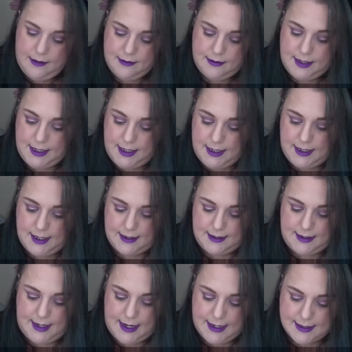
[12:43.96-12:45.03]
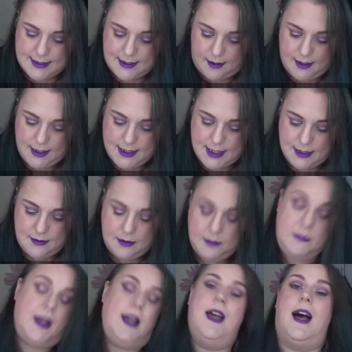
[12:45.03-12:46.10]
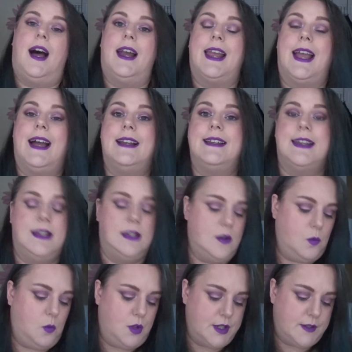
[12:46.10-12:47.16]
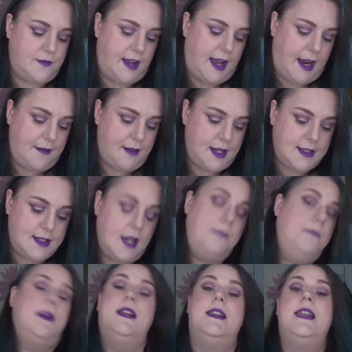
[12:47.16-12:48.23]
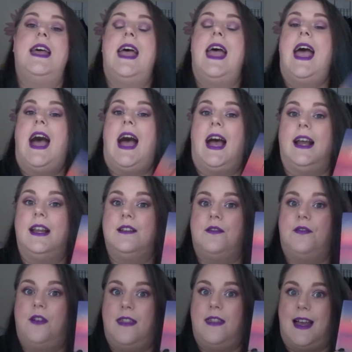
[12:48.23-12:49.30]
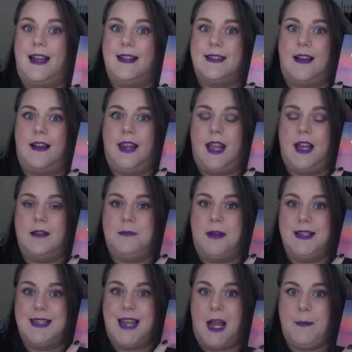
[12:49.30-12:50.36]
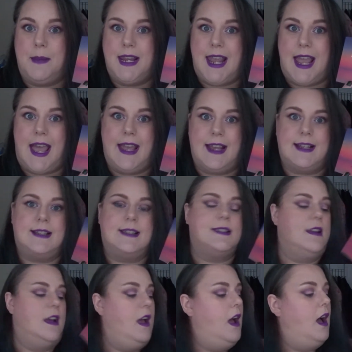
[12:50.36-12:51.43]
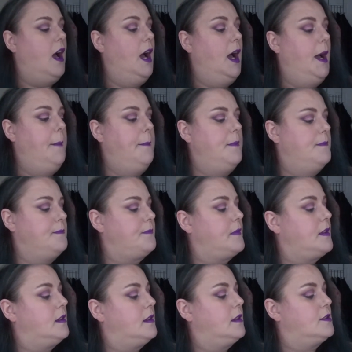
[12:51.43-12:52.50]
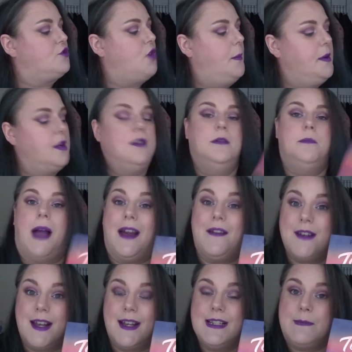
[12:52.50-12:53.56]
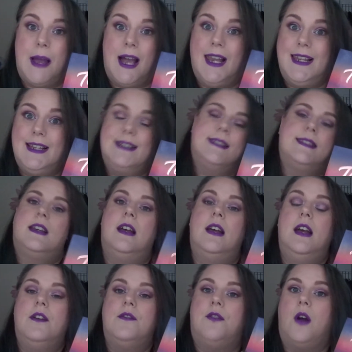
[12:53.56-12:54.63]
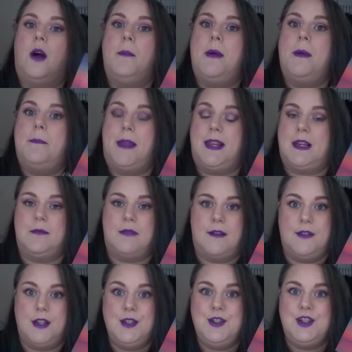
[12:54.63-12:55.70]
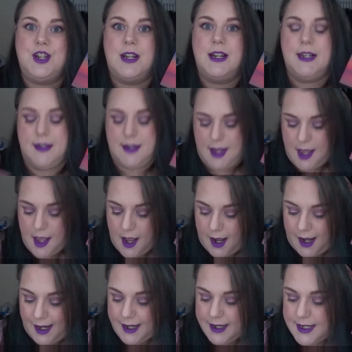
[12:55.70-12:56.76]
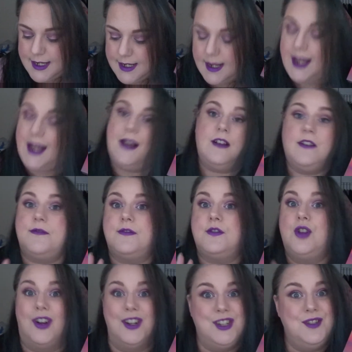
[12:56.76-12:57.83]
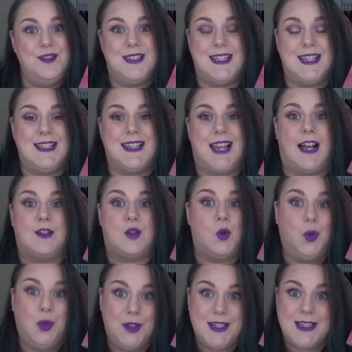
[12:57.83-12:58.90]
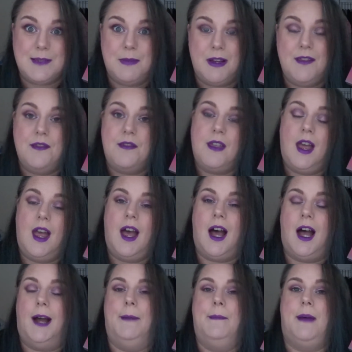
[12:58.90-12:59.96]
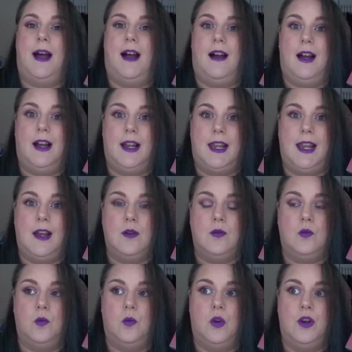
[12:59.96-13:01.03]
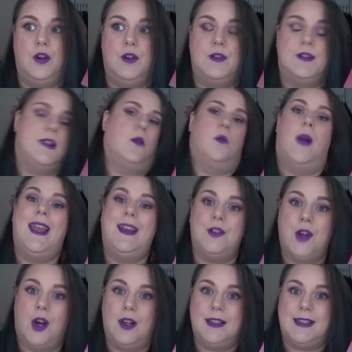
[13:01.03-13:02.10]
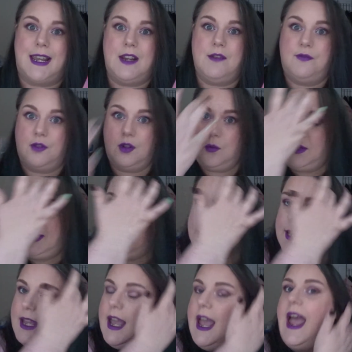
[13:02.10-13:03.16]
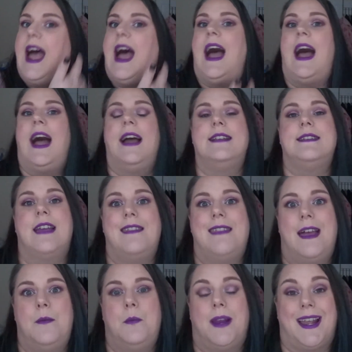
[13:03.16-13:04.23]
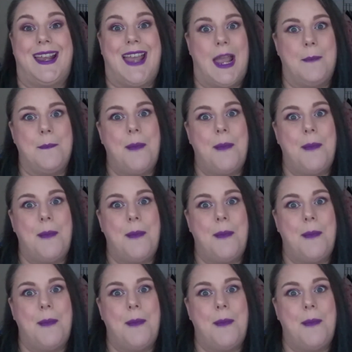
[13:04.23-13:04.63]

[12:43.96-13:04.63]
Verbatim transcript: The next item I had in was for Harriet Tubman and for that I had my Tammi X um, Tropical Paradise palette from Makeup Revolution. I have not used this at all this month. Um, I was away on holiday for a week and then when I came